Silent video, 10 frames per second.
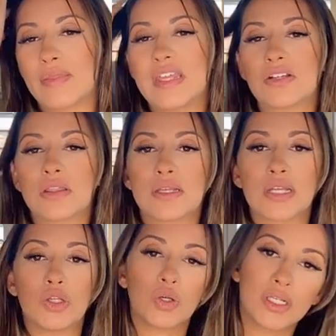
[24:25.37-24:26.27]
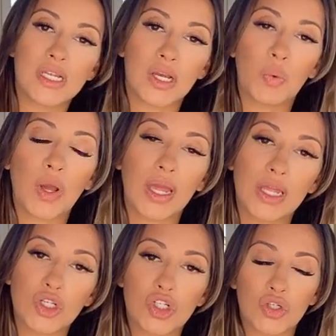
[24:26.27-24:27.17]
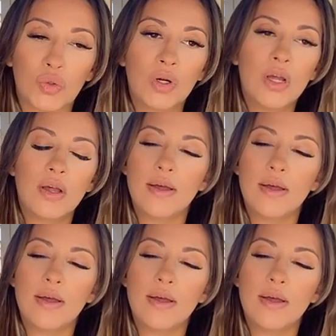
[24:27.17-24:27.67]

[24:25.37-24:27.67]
These are things that you can take away and do